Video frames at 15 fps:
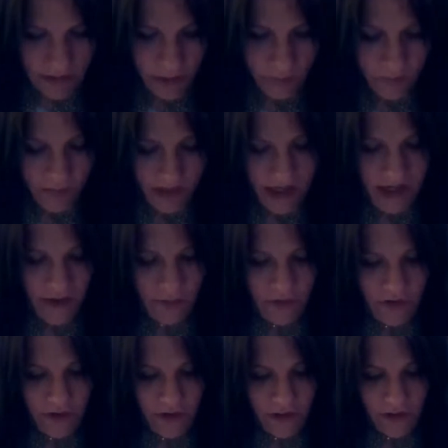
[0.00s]
Oh my,
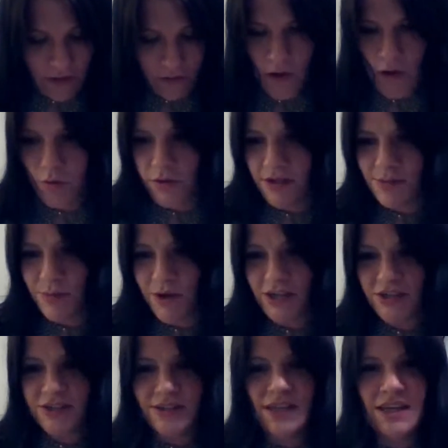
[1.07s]
what are you? Oh, this
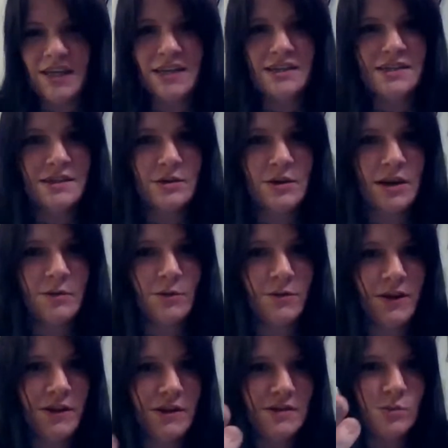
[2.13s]
matches these. Okay, we
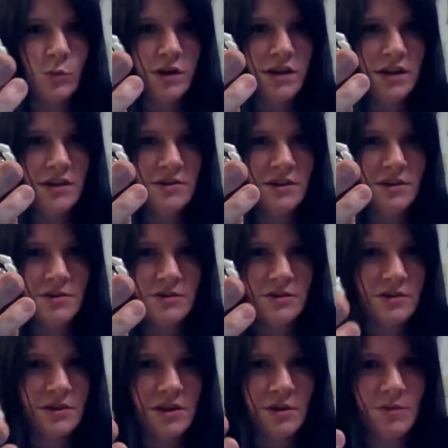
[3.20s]
found this one earring
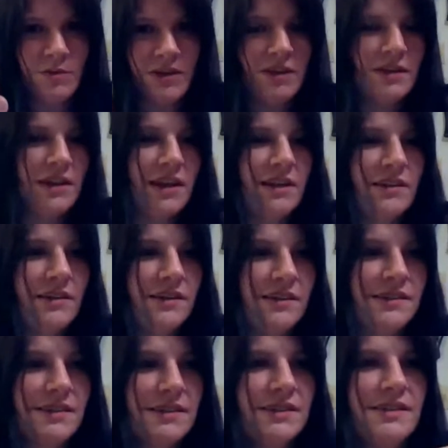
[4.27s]
earlier. Now we've got the
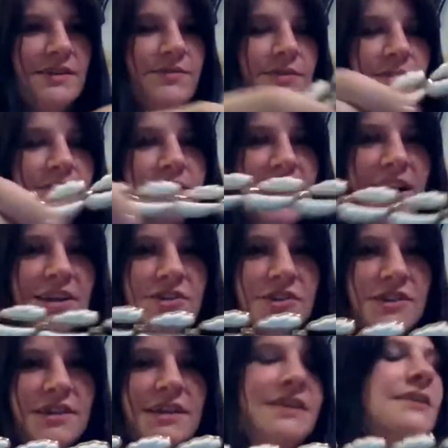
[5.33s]
necklace. Let's see if there's
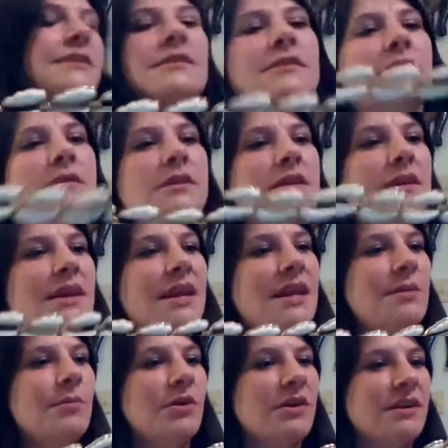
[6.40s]
actually a
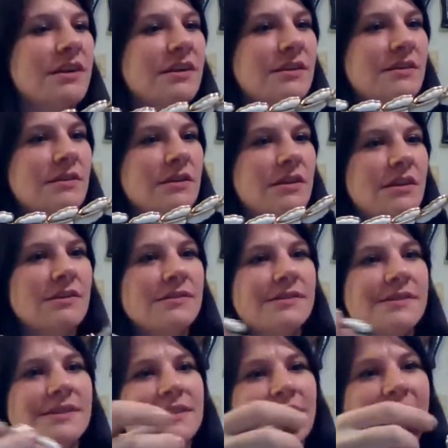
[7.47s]
name on it. There is a